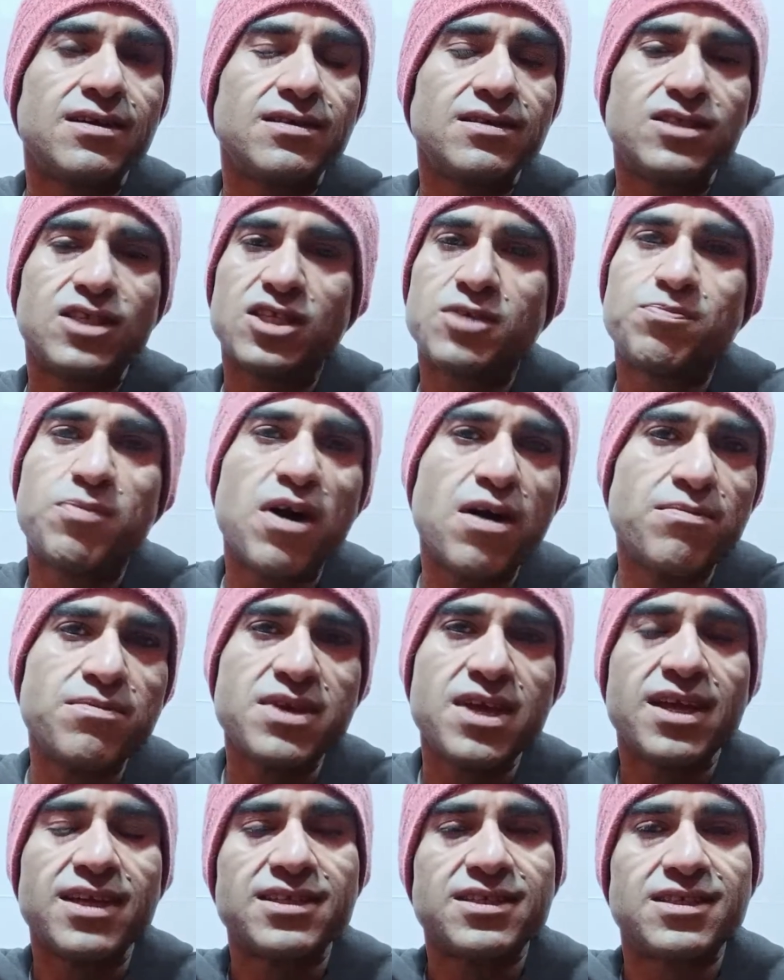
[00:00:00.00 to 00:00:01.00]
just
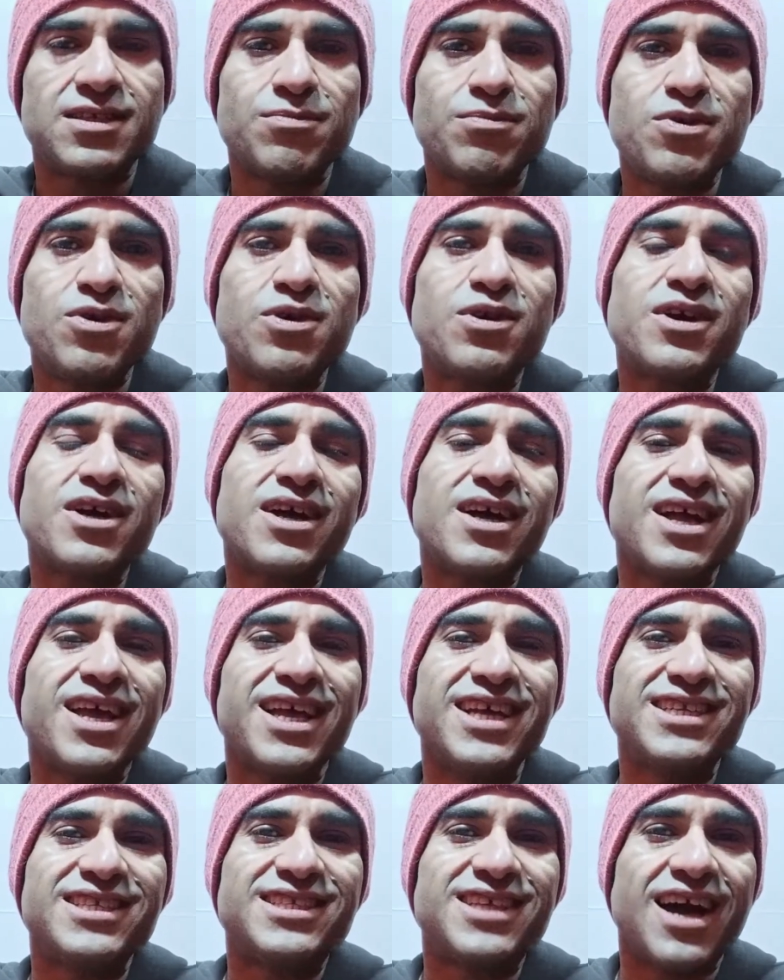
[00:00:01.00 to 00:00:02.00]
permeates the book
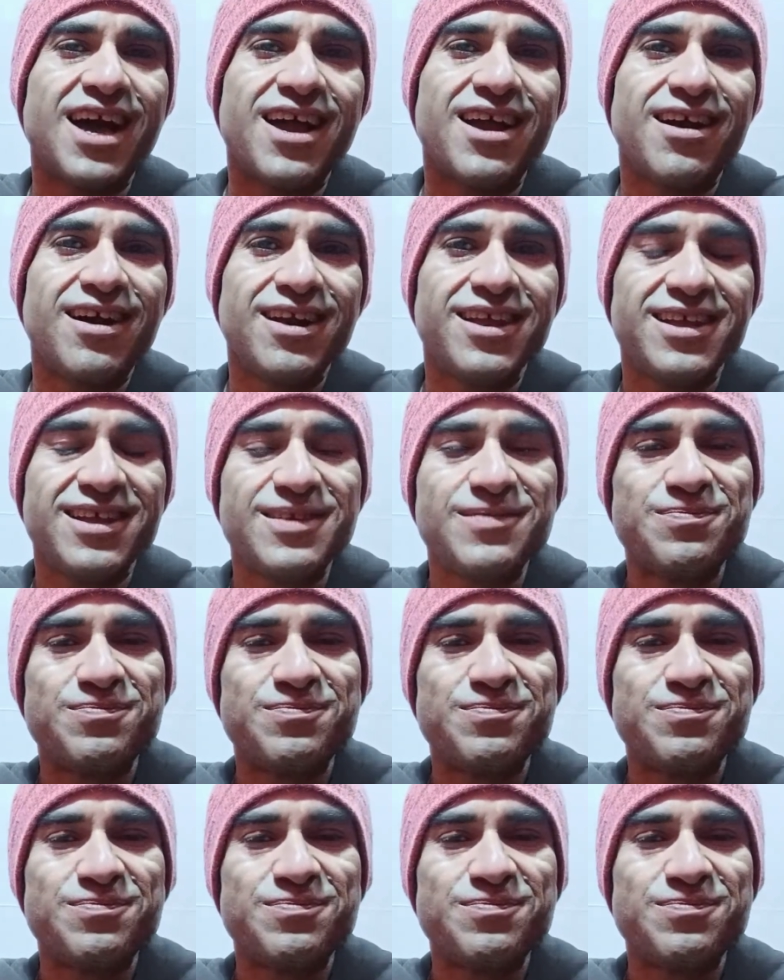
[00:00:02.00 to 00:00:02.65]
entirely.